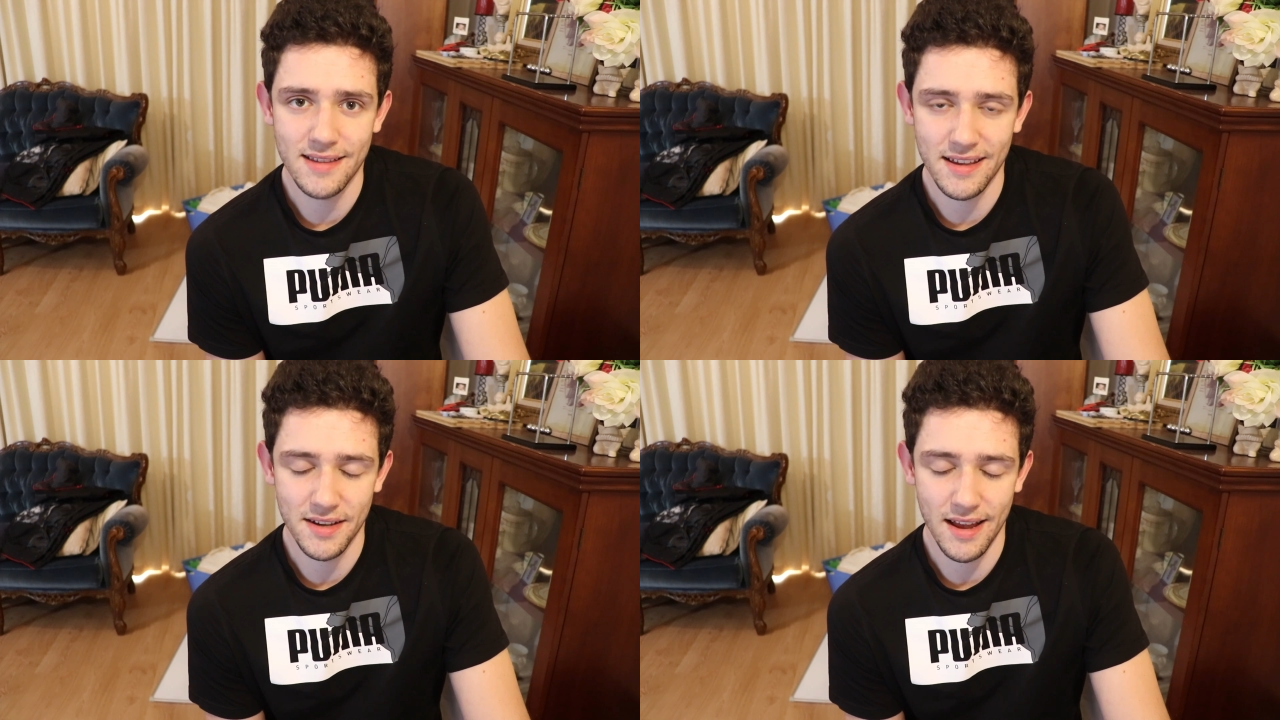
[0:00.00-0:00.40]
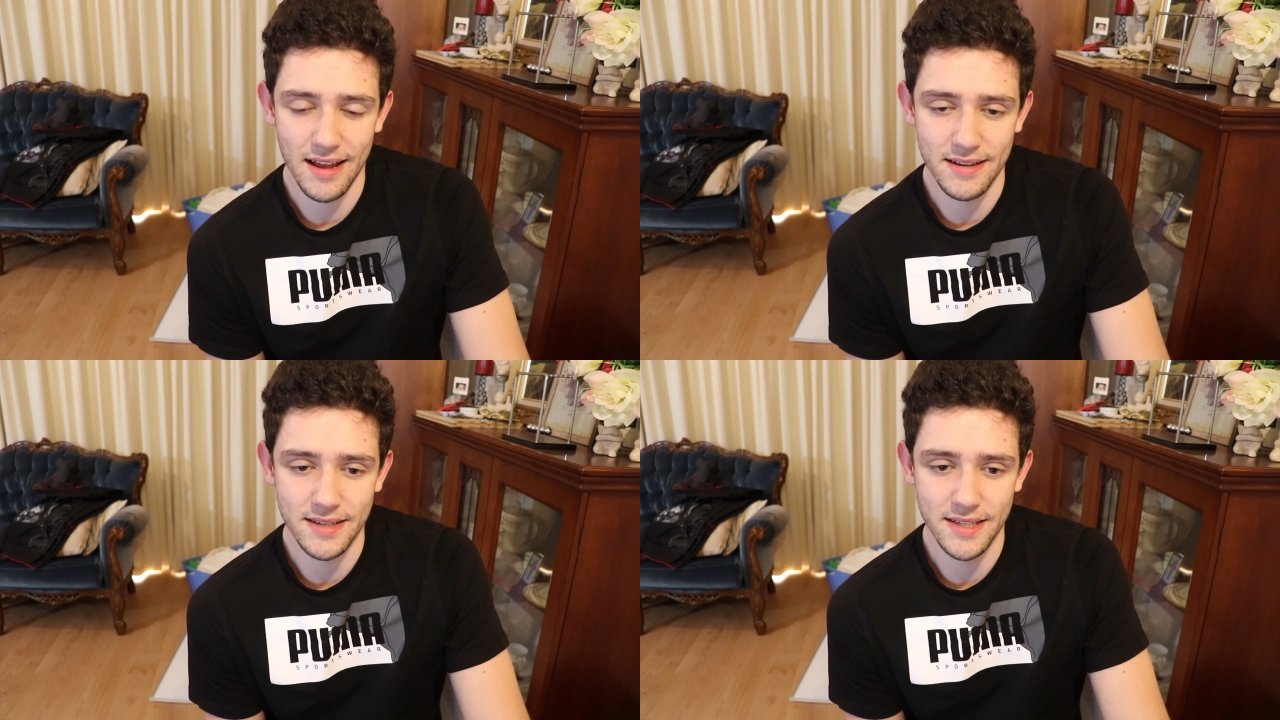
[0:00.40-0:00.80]
such
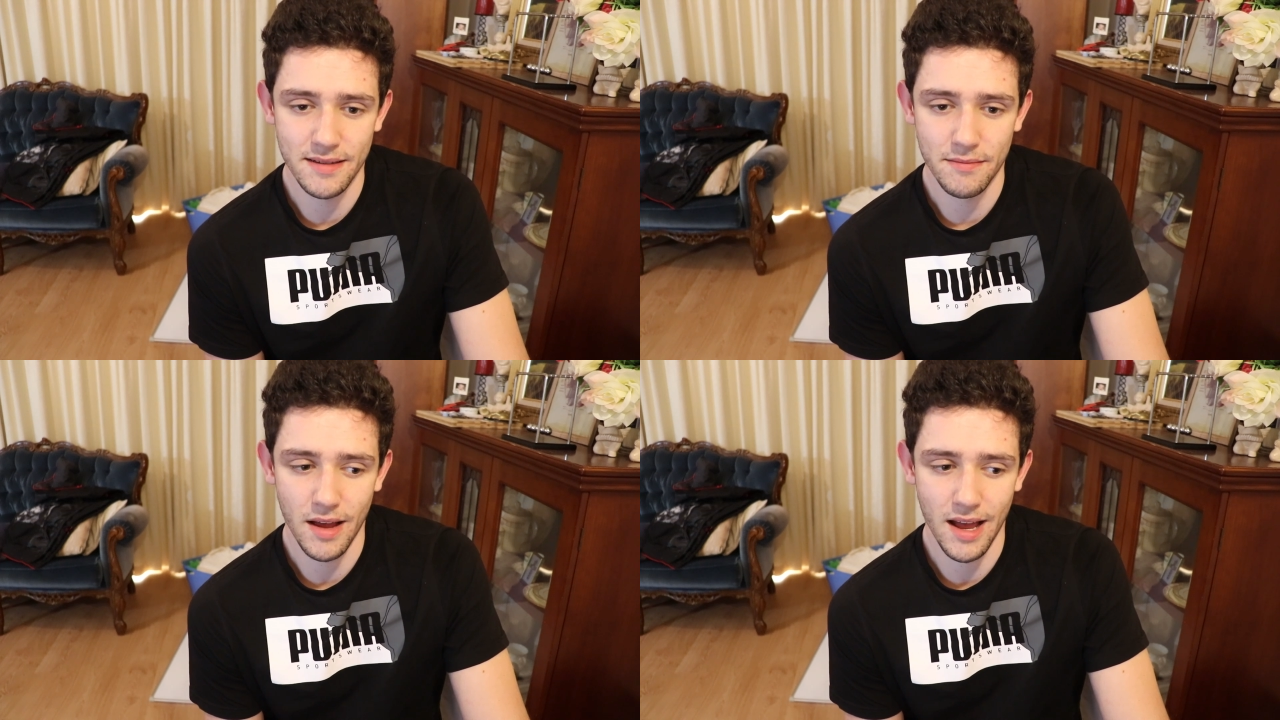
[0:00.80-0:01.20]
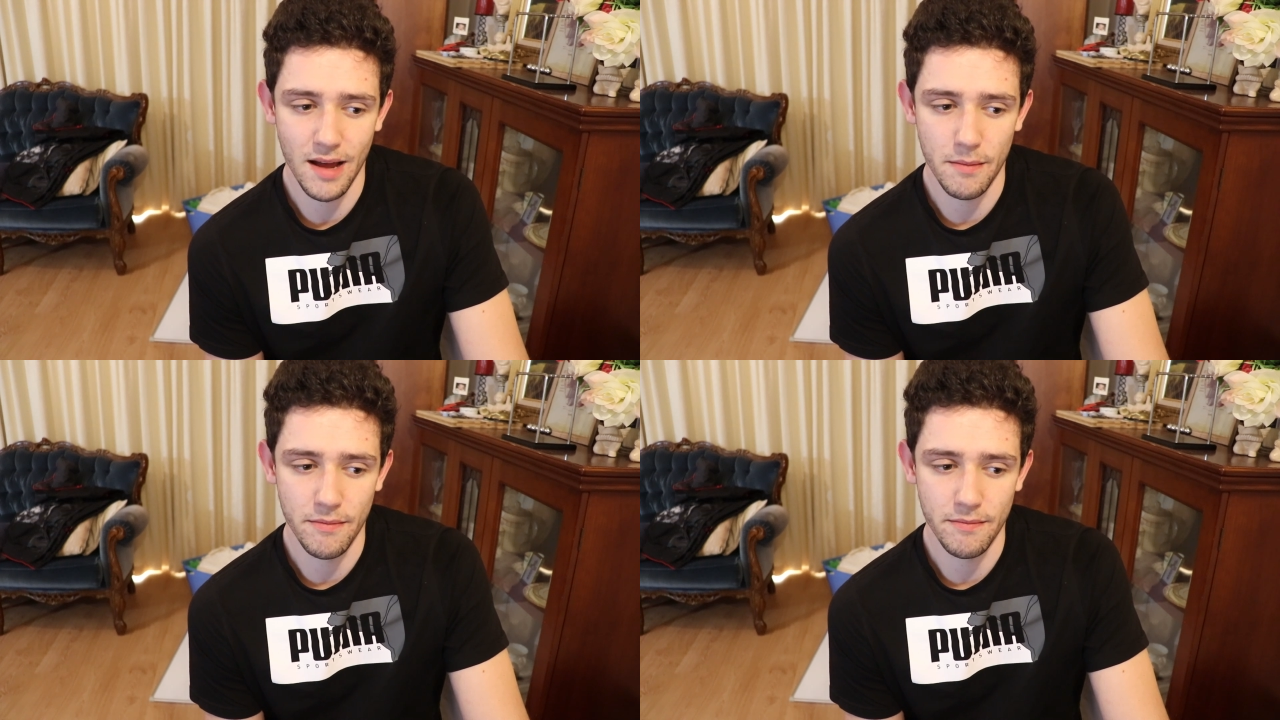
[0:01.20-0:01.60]
as
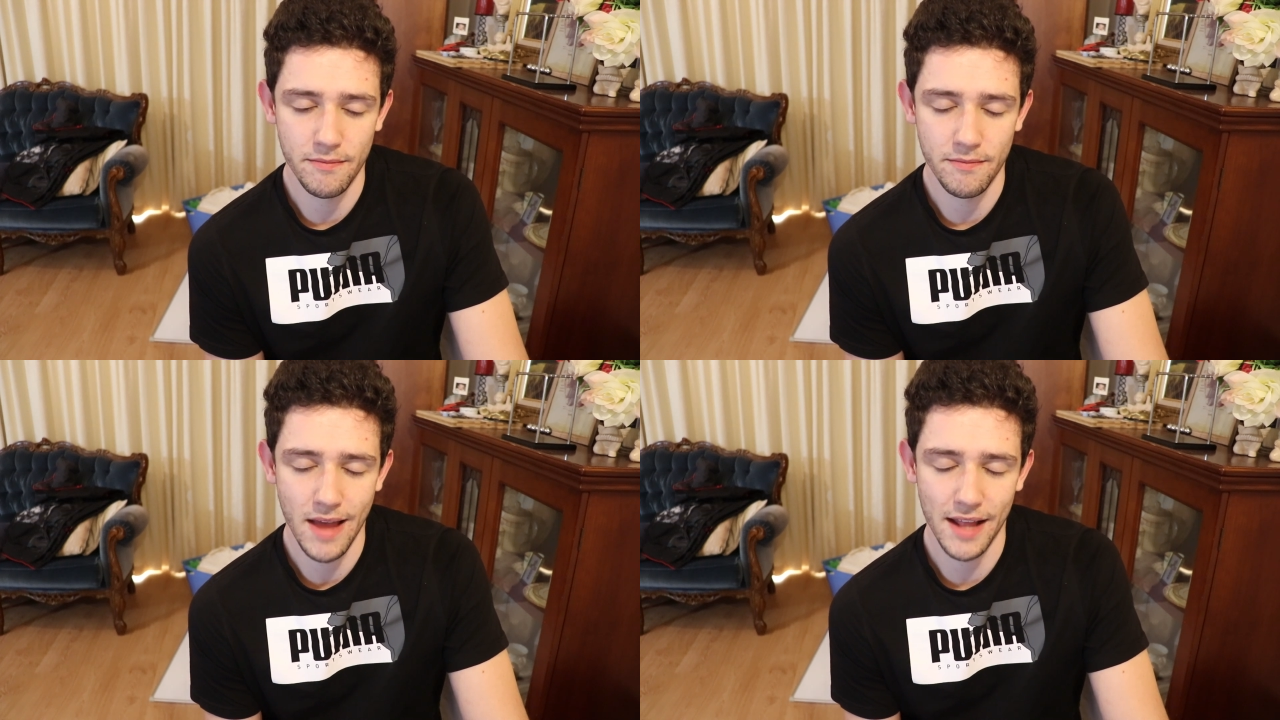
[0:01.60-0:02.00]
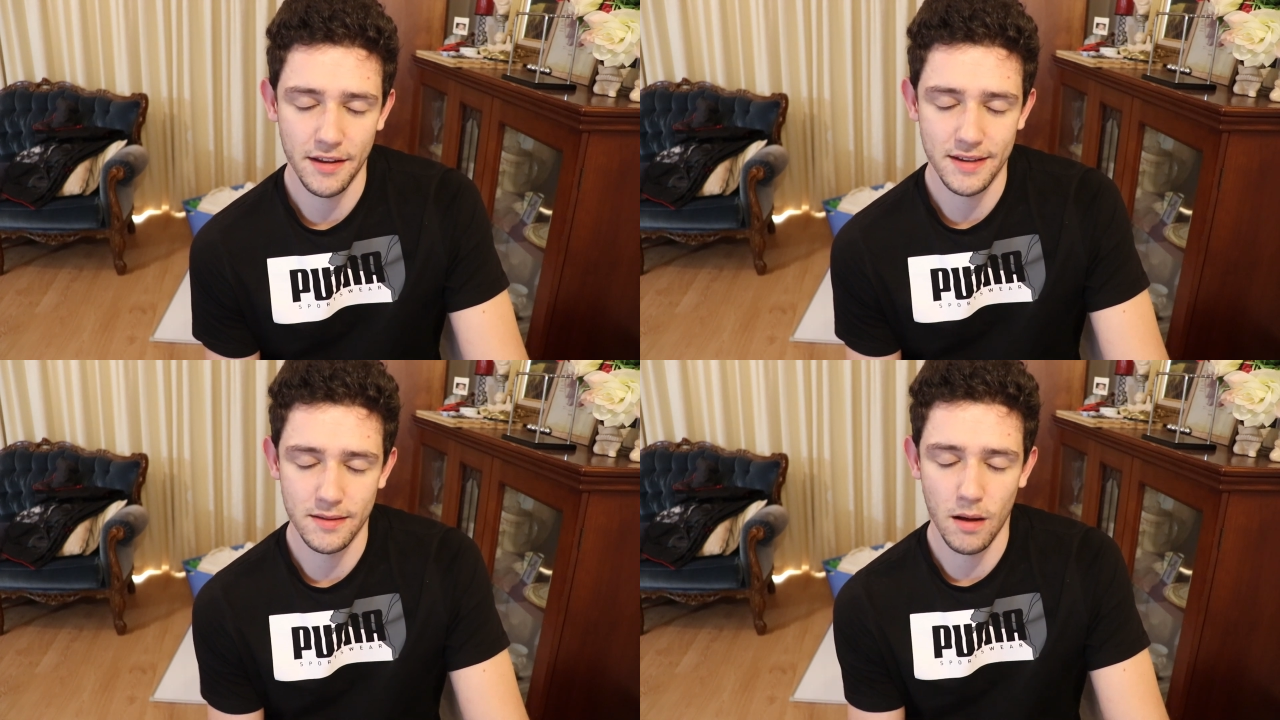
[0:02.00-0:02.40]
how to
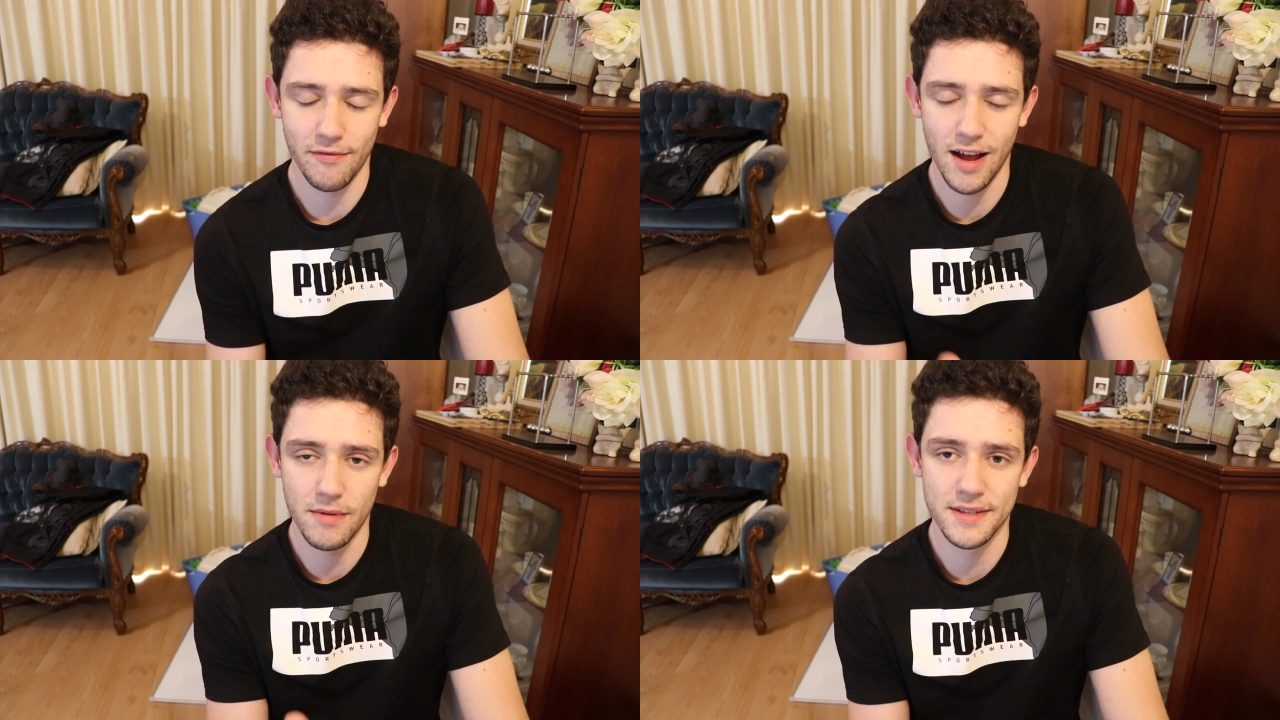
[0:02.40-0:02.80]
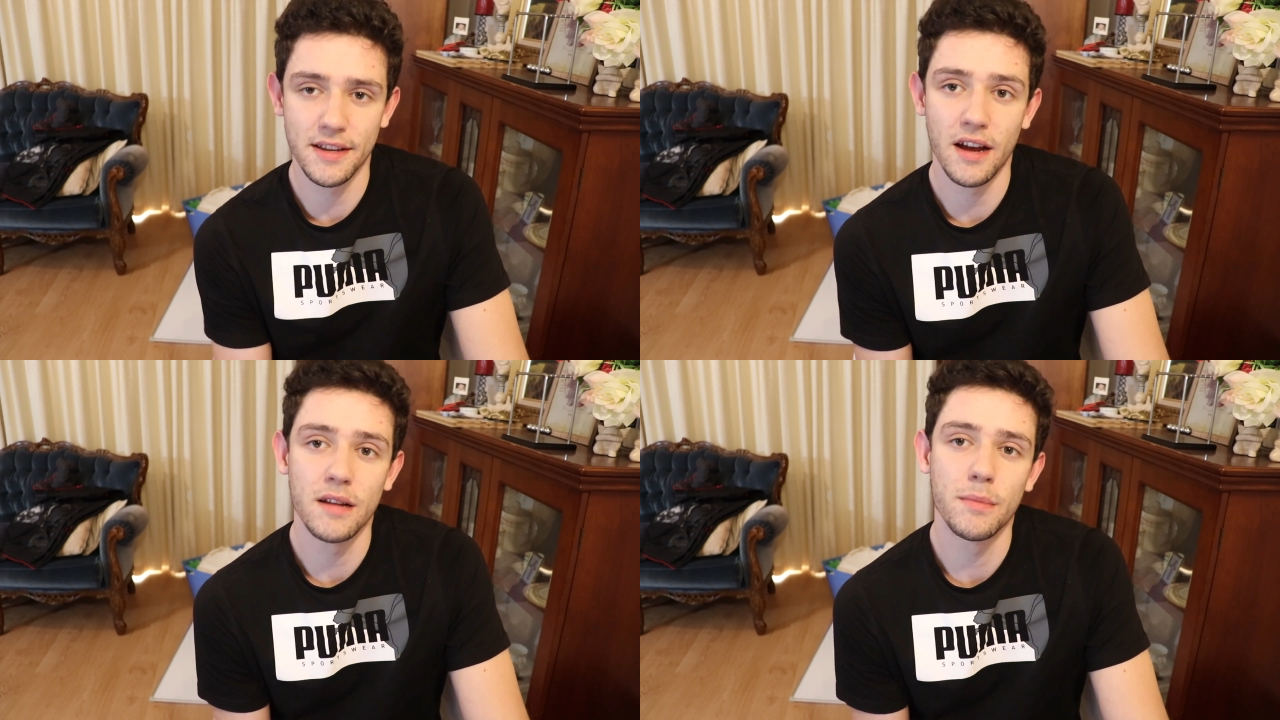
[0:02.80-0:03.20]
use an
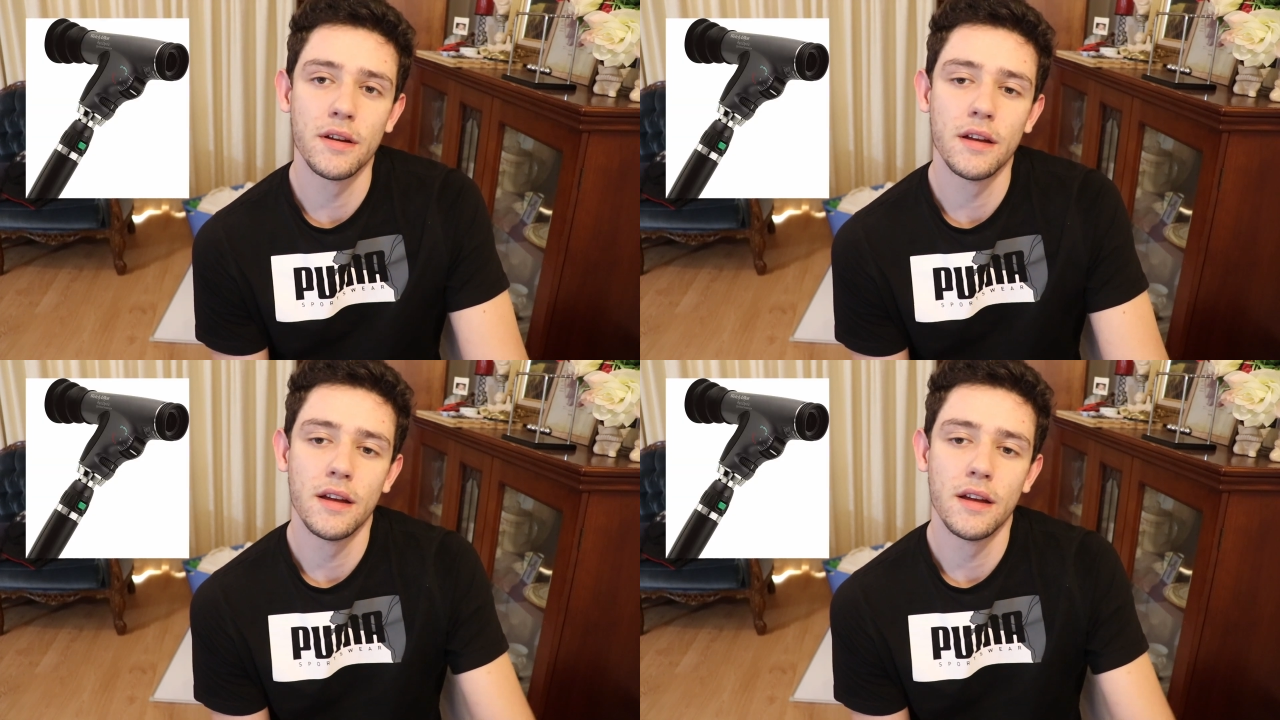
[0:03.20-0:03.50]
ophthalmoscope,